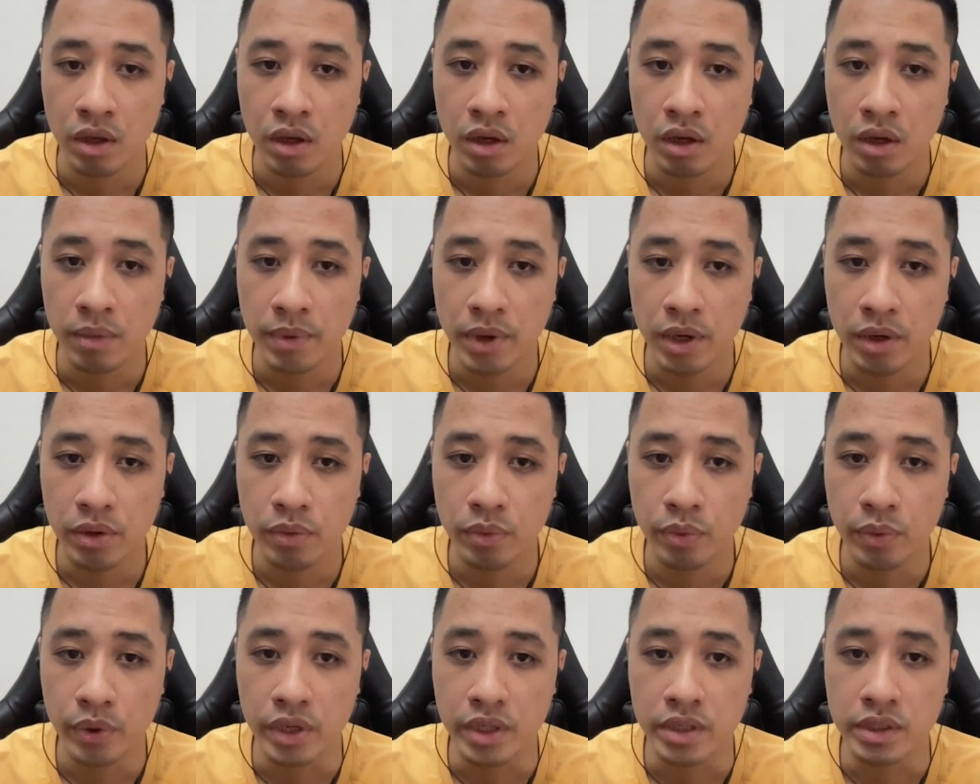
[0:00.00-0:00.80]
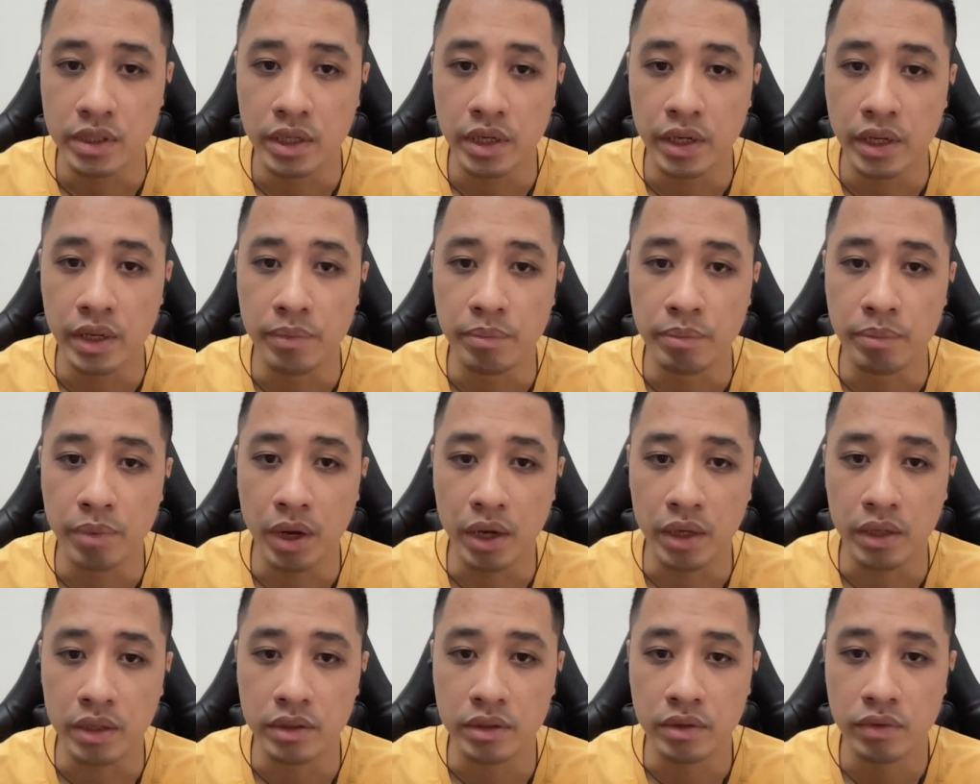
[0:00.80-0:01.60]
What reason
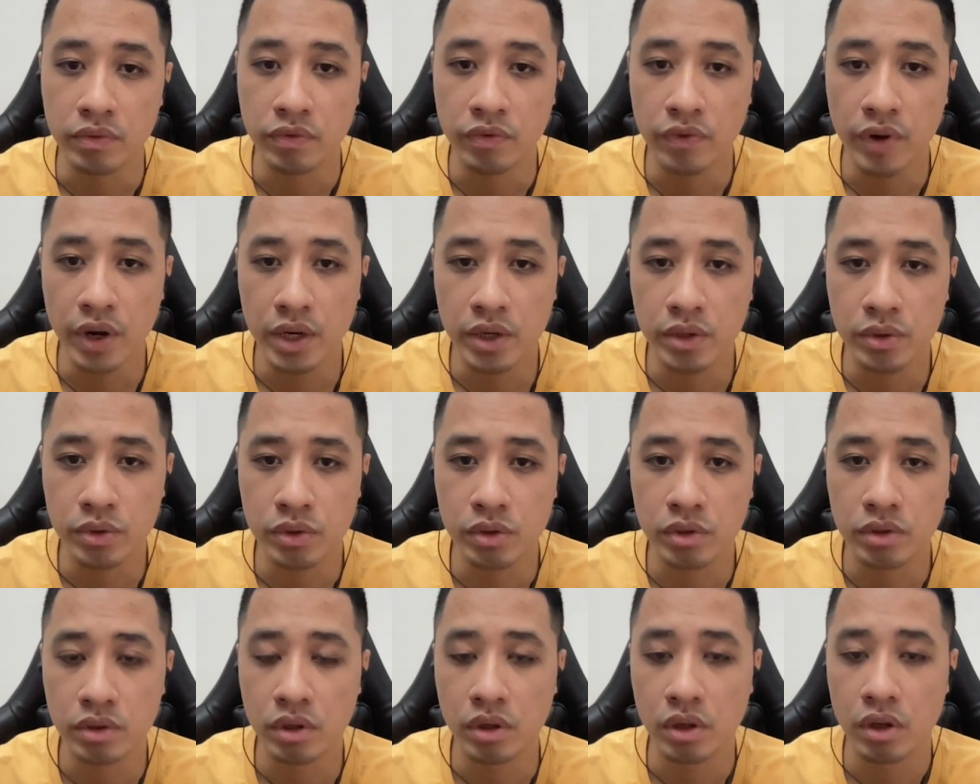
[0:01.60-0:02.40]
impact? The French